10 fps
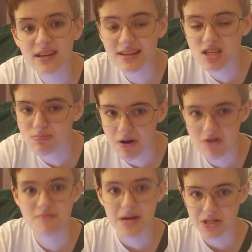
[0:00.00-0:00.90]

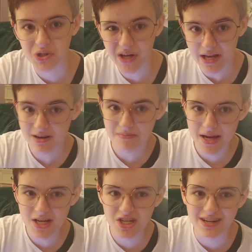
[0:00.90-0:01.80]
experimental
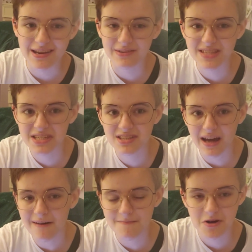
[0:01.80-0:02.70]
animation, of
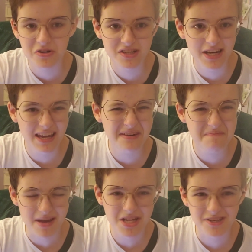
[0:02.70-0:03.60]
stop motion
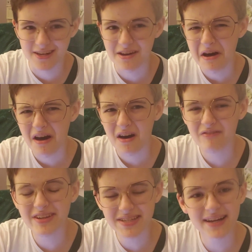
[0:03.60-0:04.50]
animation,
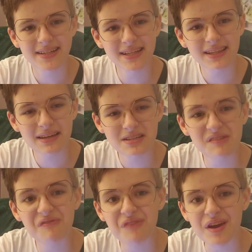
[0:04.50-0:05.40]
of a technique that
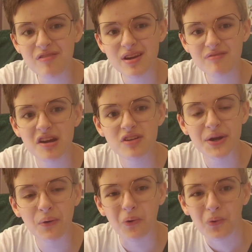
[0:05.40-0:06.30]
is very,
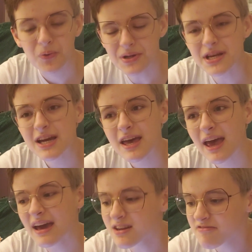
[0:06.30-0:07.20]
very old,
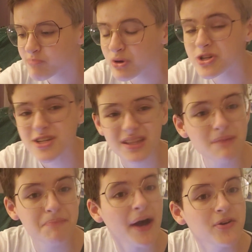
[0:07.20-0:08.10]
and of pushing
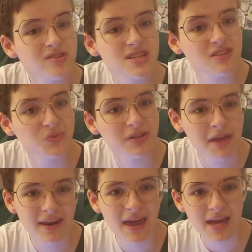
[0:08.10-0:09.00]
the boundaries of what that